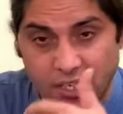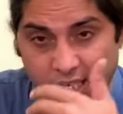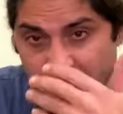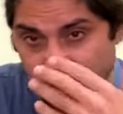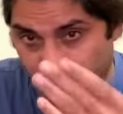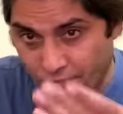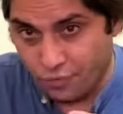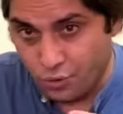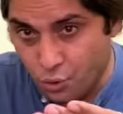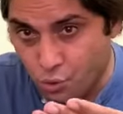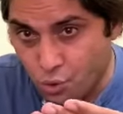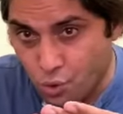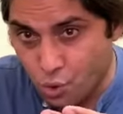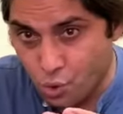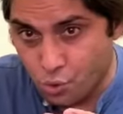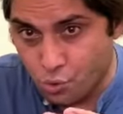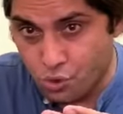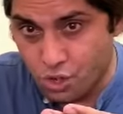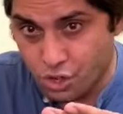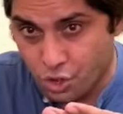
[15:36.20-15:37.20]
If you
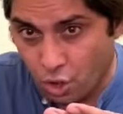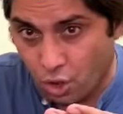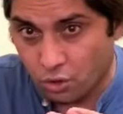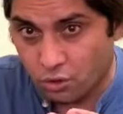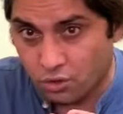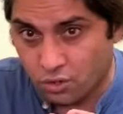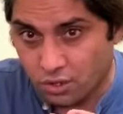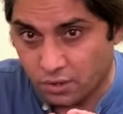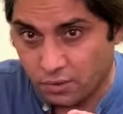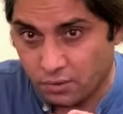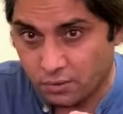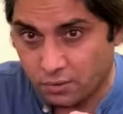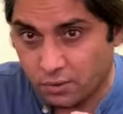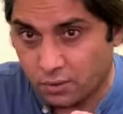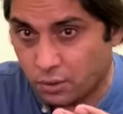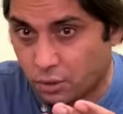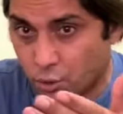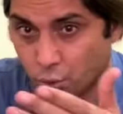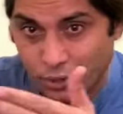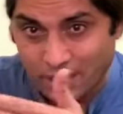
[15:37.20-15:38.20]
go to the
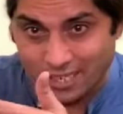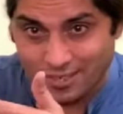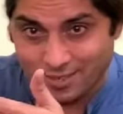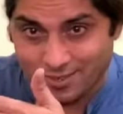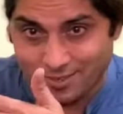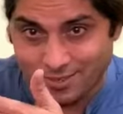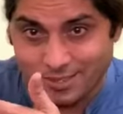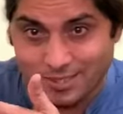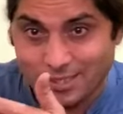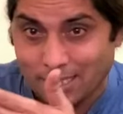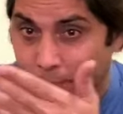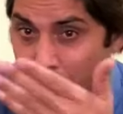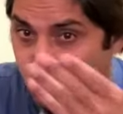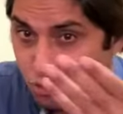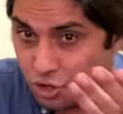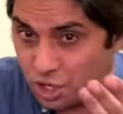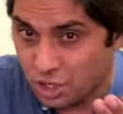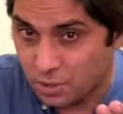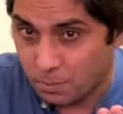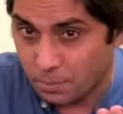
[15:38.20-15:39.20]
doctor to get some
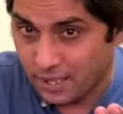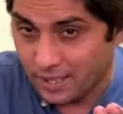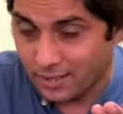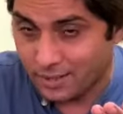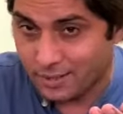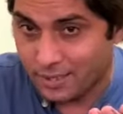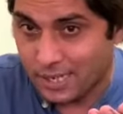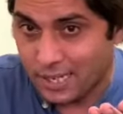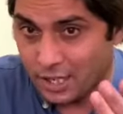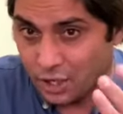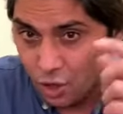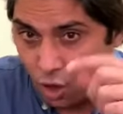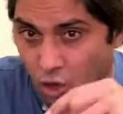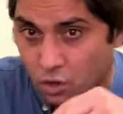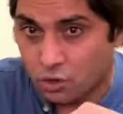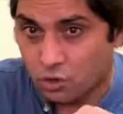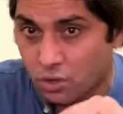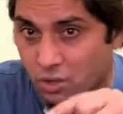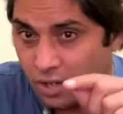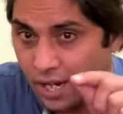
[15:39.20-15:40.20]
treatment and
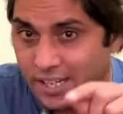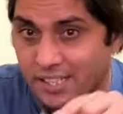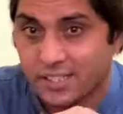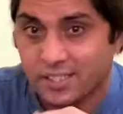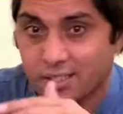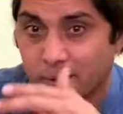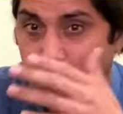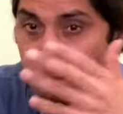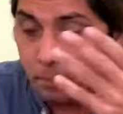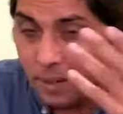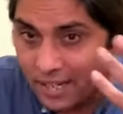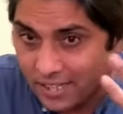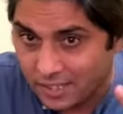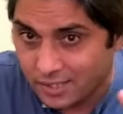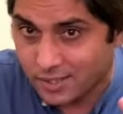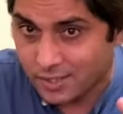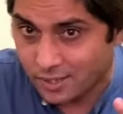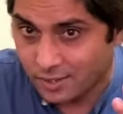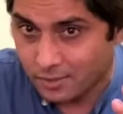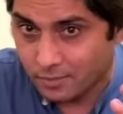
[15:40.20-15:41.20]
doctor writes some
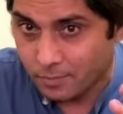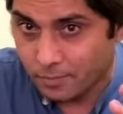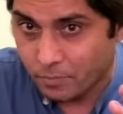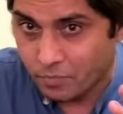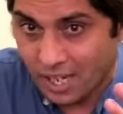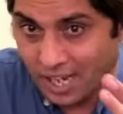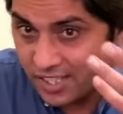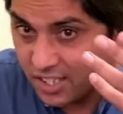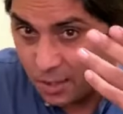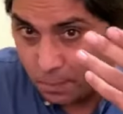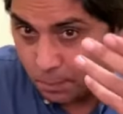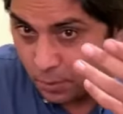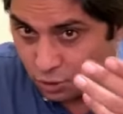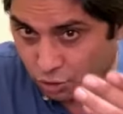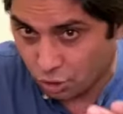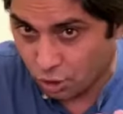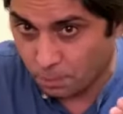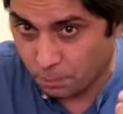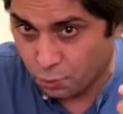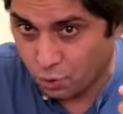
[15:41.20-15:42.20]
medicine as a
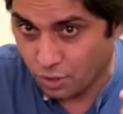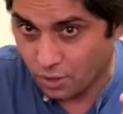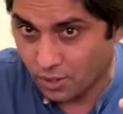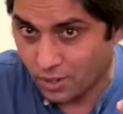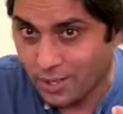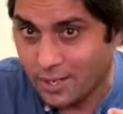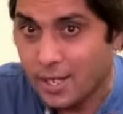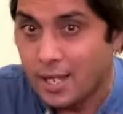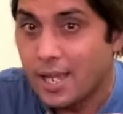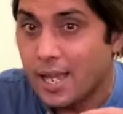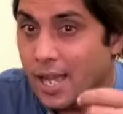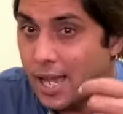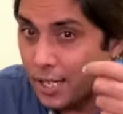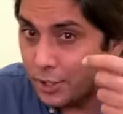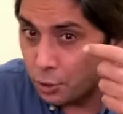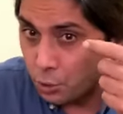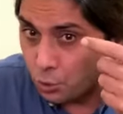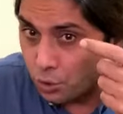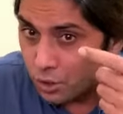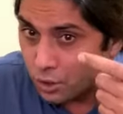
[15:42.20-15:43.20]
prescription,
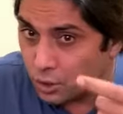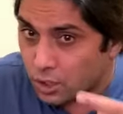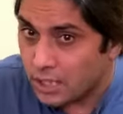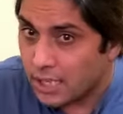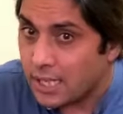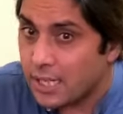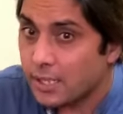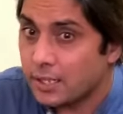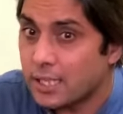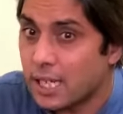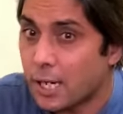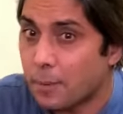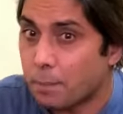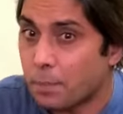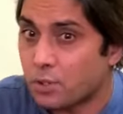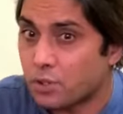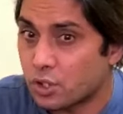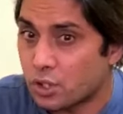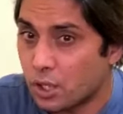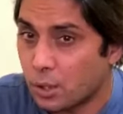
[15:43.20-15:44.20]
and you take that
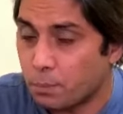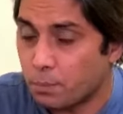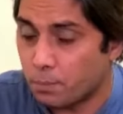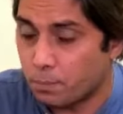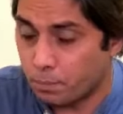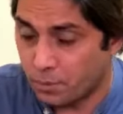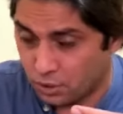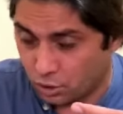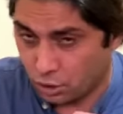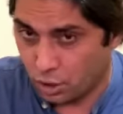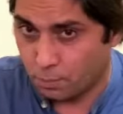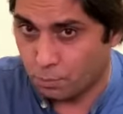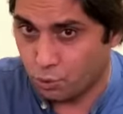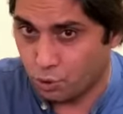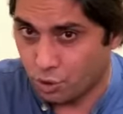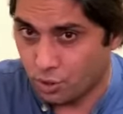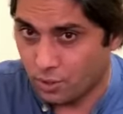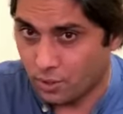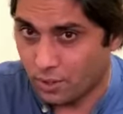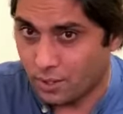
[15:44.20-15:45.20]

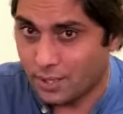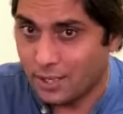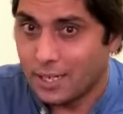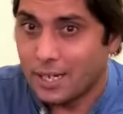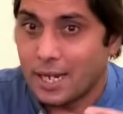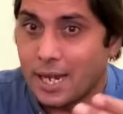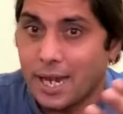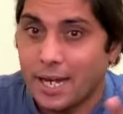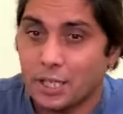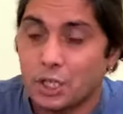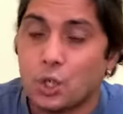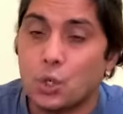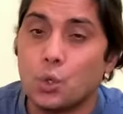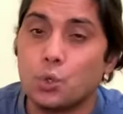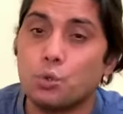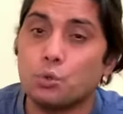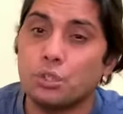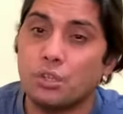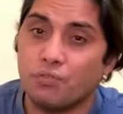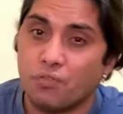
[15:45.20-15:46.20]
prescription and
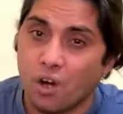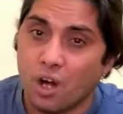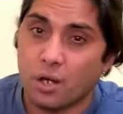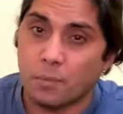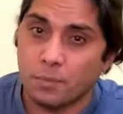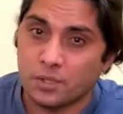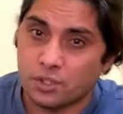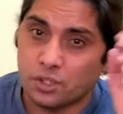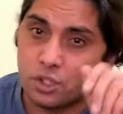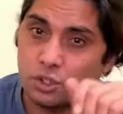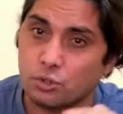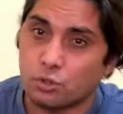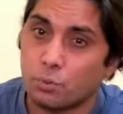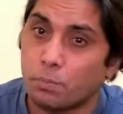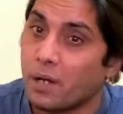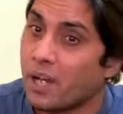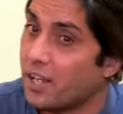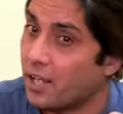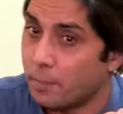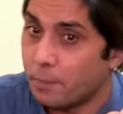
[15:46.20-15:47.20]
go to the pharmacist to
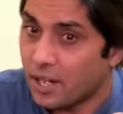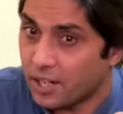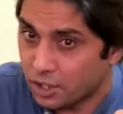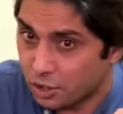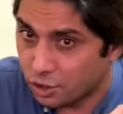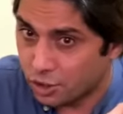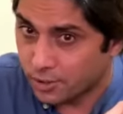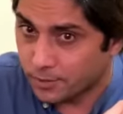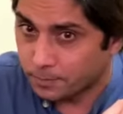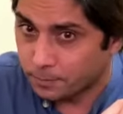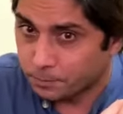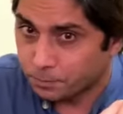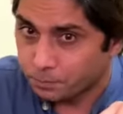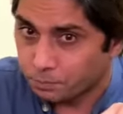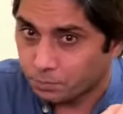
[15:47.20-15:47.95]
buy a medicine.